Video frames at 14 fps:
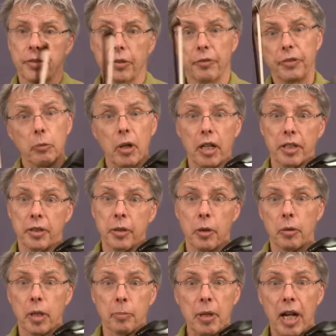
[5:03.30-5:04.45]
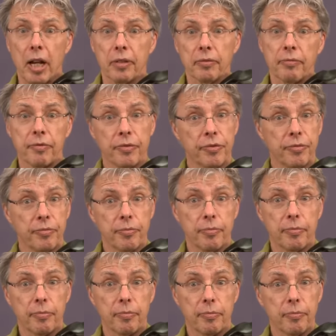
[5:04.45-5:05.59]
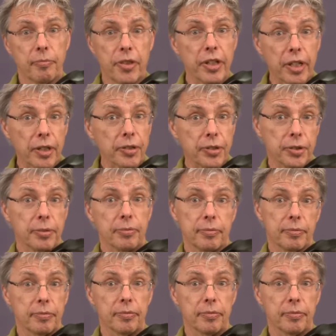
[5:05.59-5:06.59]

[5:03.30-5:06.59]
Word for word: So if you want to know about this